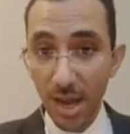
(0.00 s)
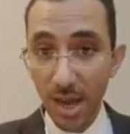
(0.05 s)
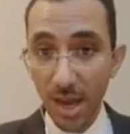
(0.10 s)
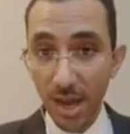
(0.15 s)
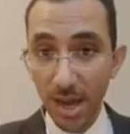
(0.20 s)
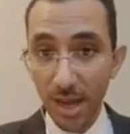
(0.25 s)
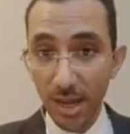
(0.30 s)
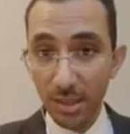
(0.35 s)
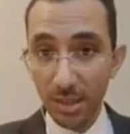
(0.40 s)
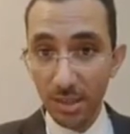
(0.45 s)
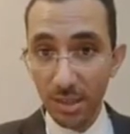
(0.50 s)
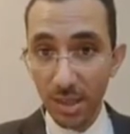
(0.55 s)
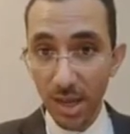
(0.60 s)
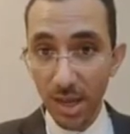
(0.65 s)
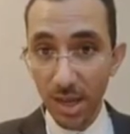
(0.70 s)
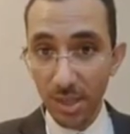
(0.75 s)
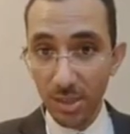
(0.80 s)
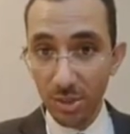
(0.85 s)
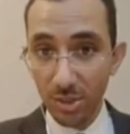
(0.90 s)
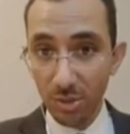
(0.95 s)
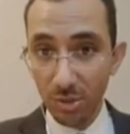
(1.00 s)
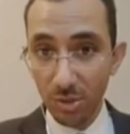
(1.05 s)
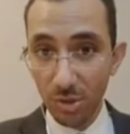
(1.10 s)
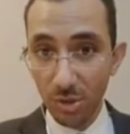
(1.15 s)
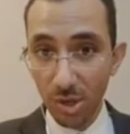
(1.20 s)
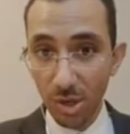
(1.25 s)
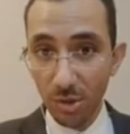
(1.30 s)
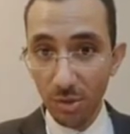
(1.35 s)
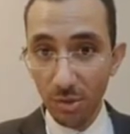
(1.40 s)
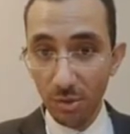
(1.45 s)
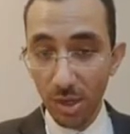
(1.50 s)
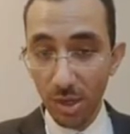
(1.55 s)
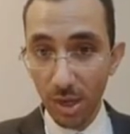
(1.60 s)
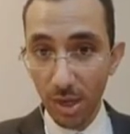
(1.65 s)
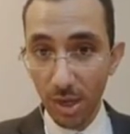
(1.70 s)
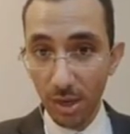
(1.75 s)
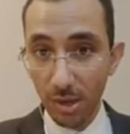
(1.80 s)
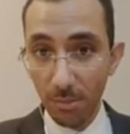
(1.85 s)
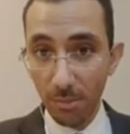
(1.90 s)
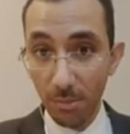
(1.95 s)
And as you know,
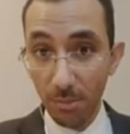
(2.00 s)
